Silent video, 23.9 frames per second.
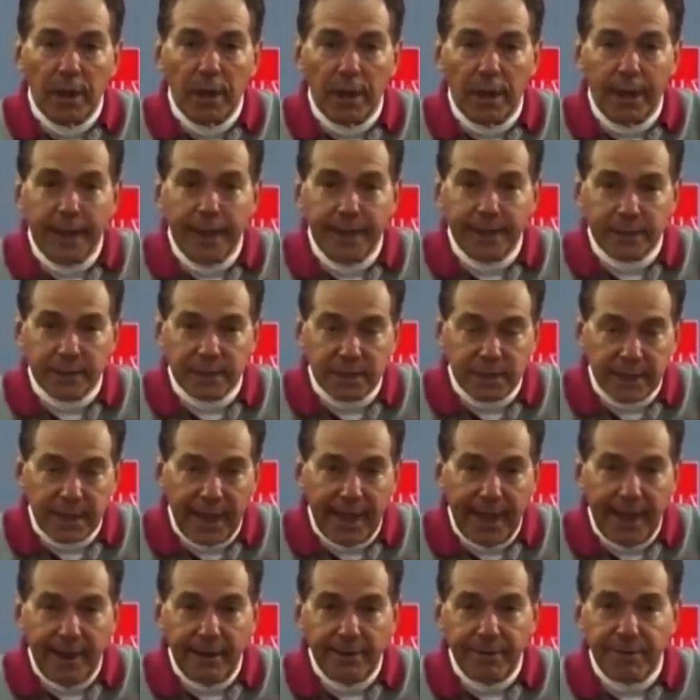uh, as a
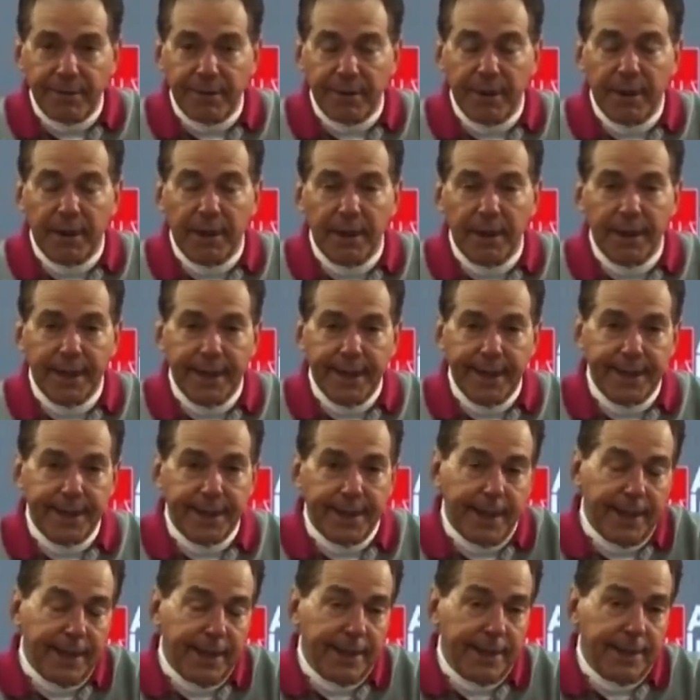staff. Uh, and,
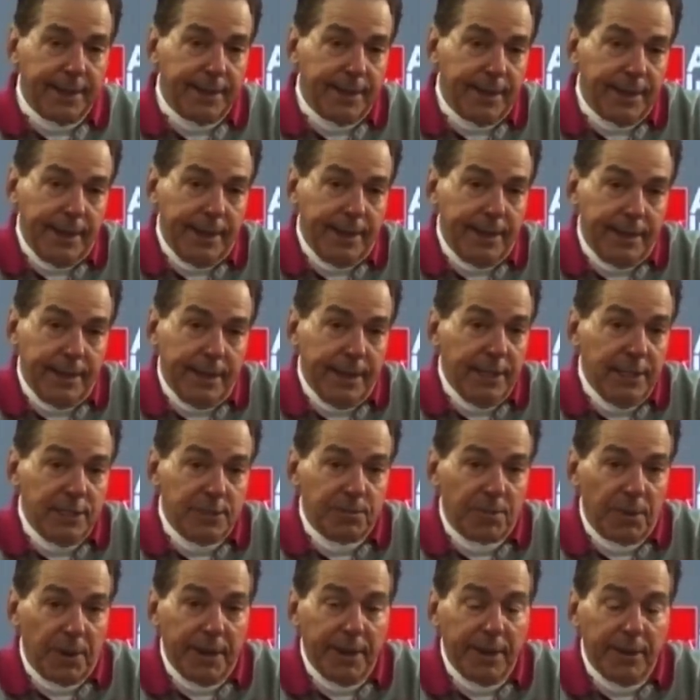and, and
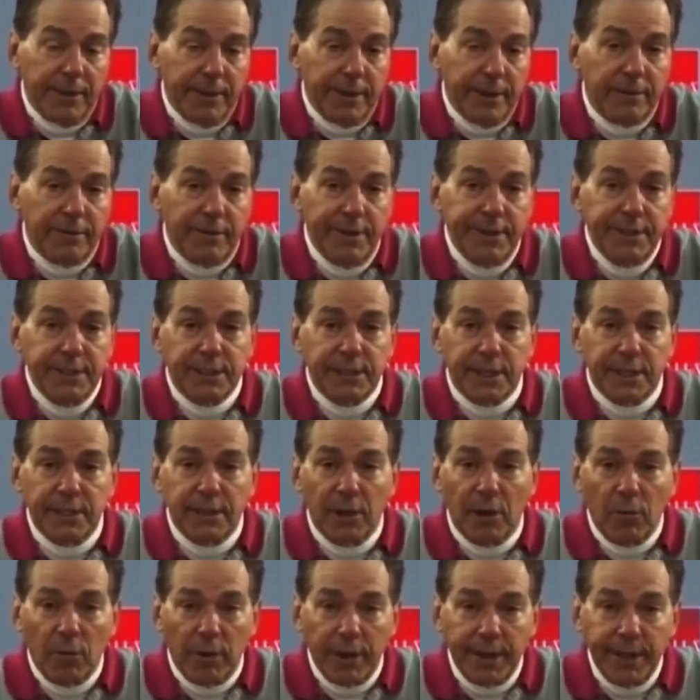each player individually
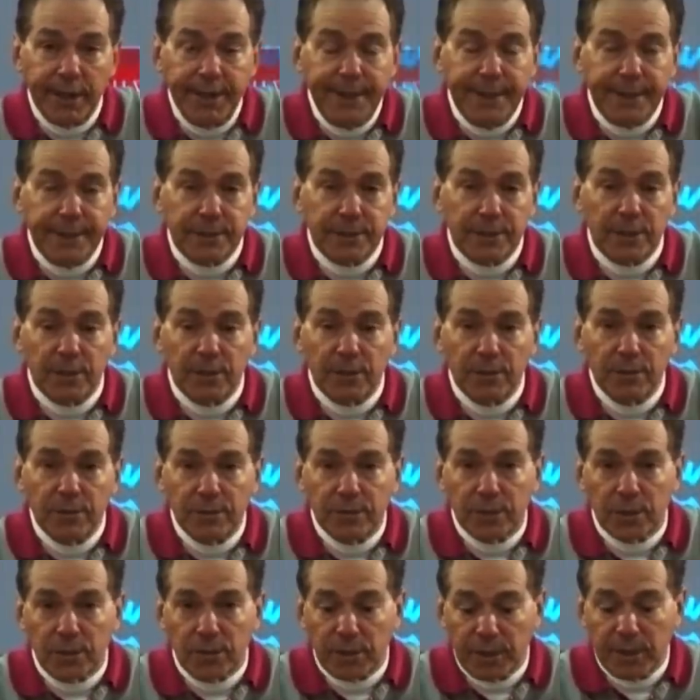know what he needs to do
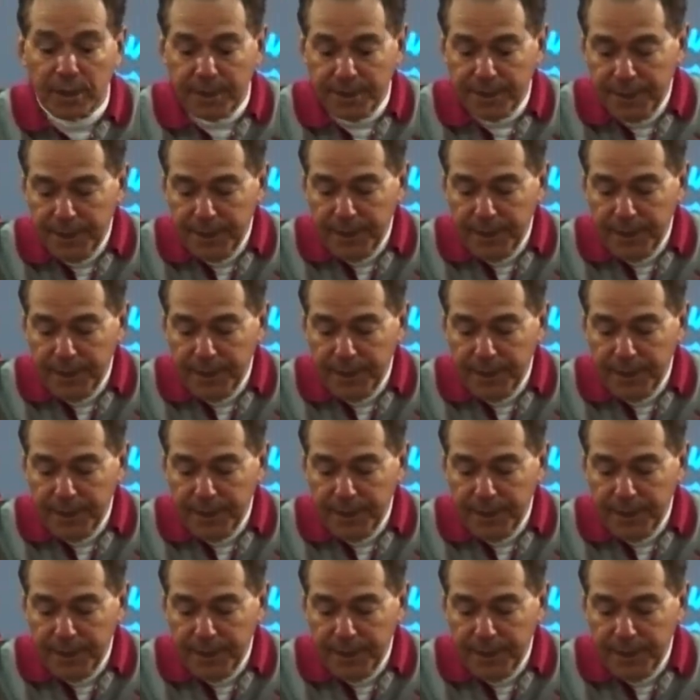so that